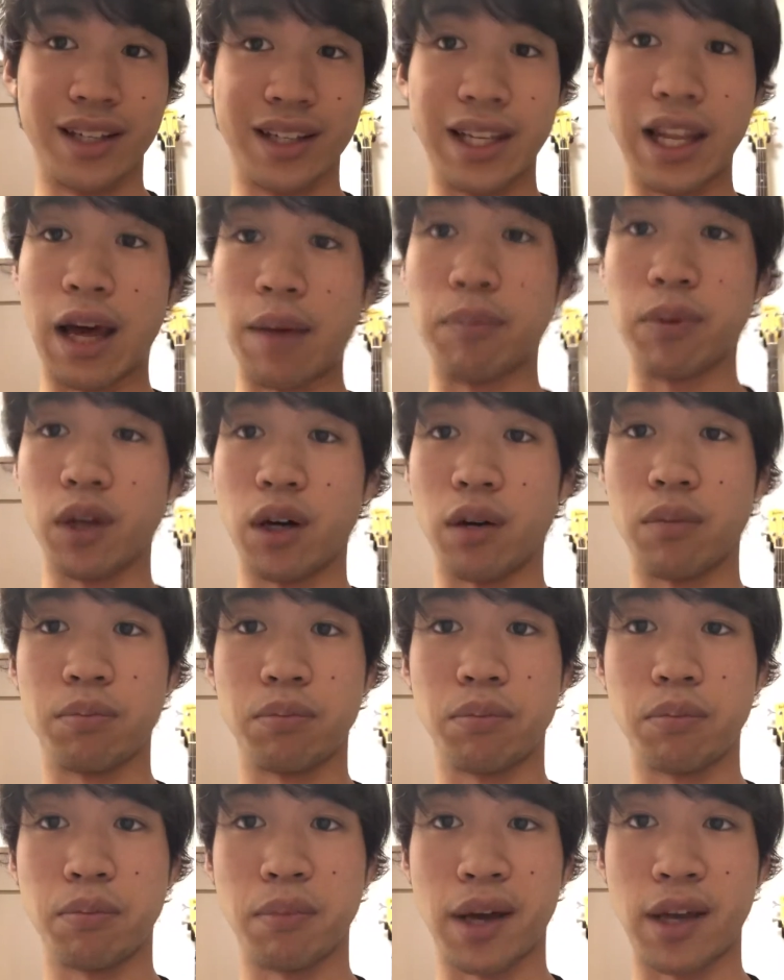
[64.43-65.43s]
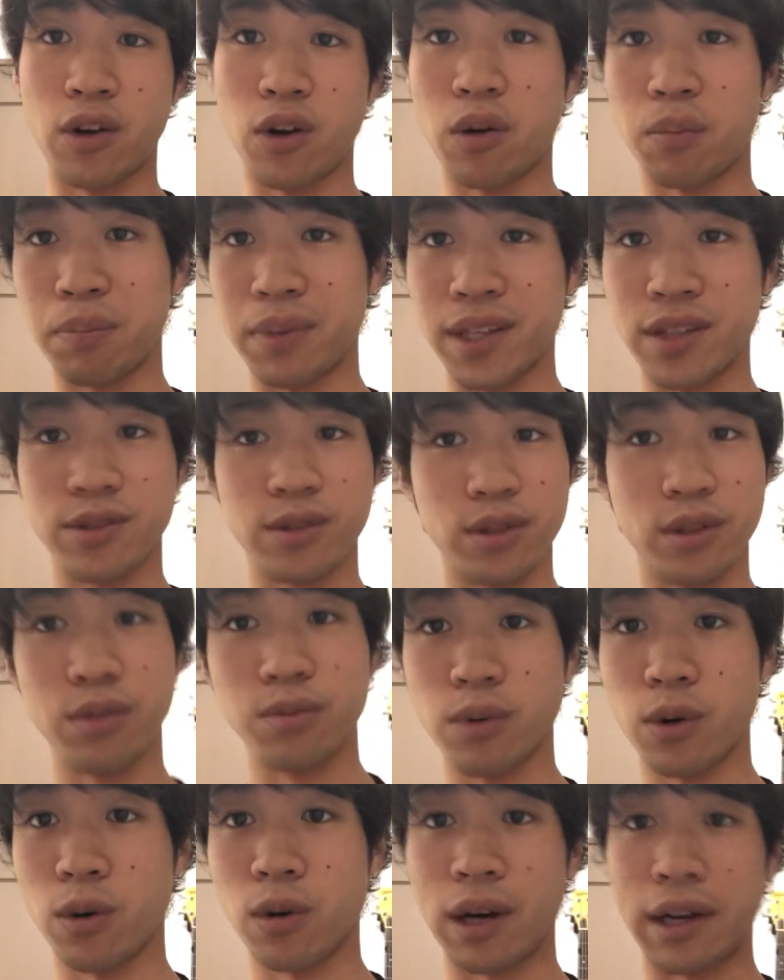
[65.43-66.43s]
laptop might not be
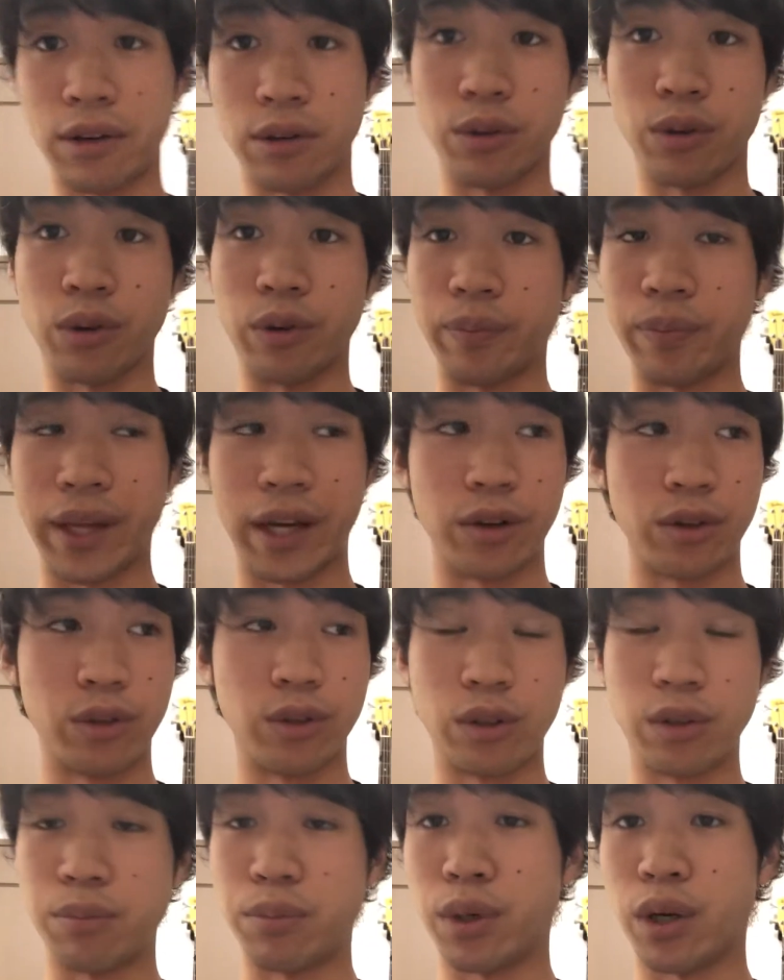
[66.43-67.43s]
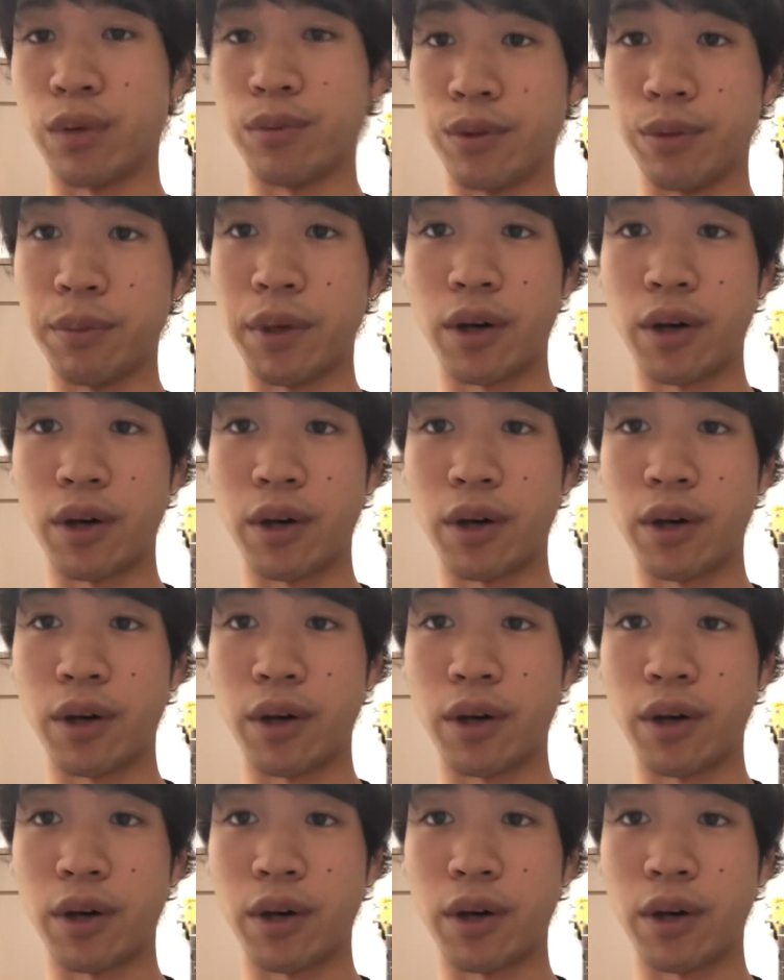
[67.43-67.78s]
suitable. I don't know the problem.